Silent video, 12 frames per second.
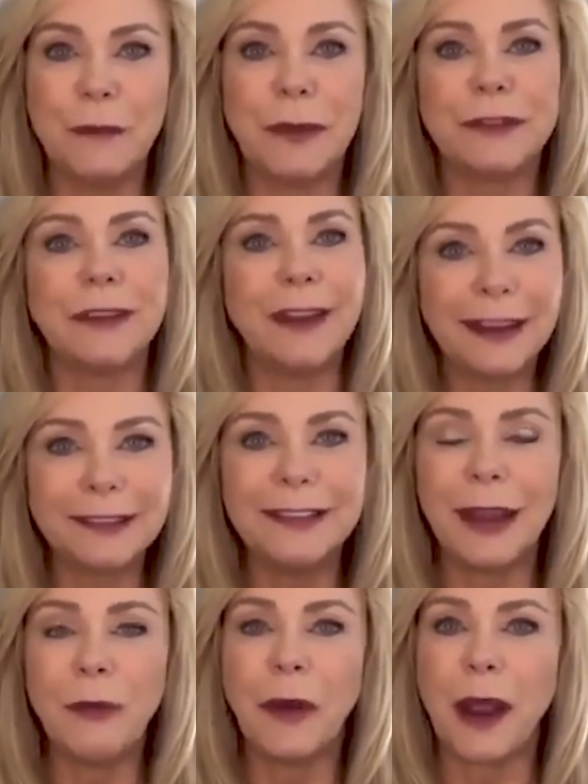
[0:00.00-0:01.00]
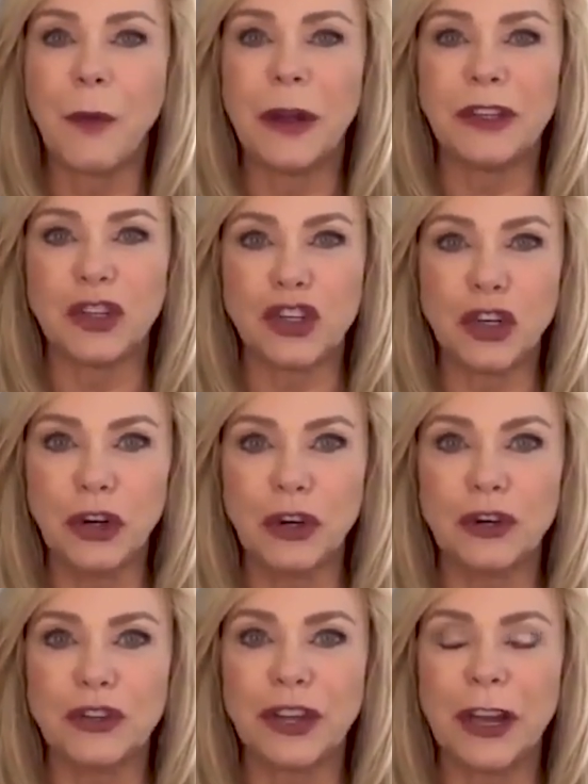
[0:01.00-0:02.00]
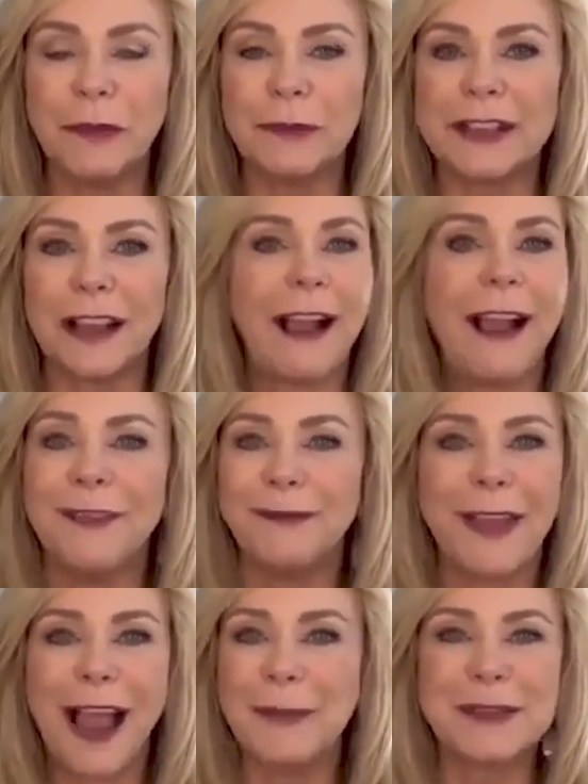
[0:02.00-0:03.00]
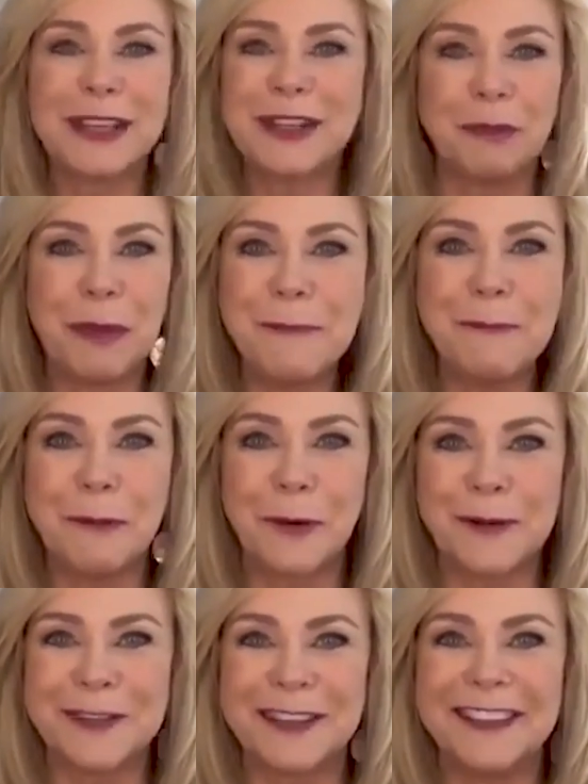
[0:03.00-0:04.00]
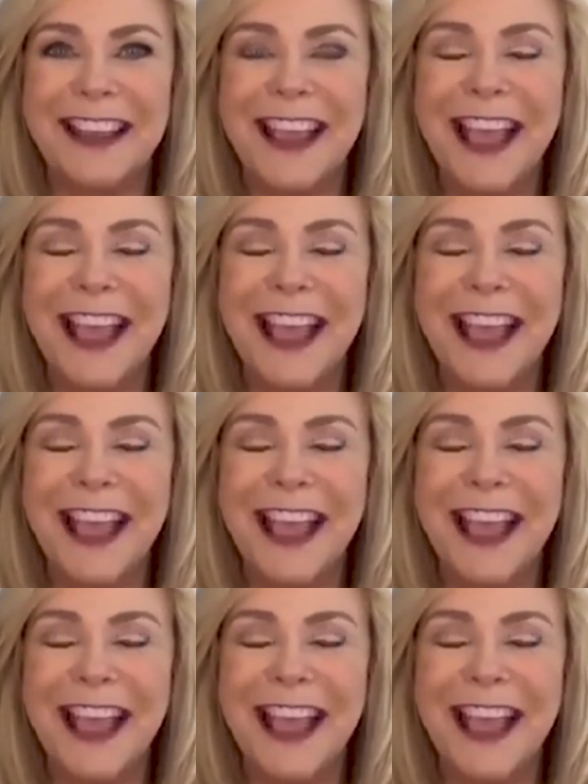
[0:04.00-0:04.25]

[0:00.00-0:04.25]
But the next day when I went to church, it was like, ah, I'm such a people person.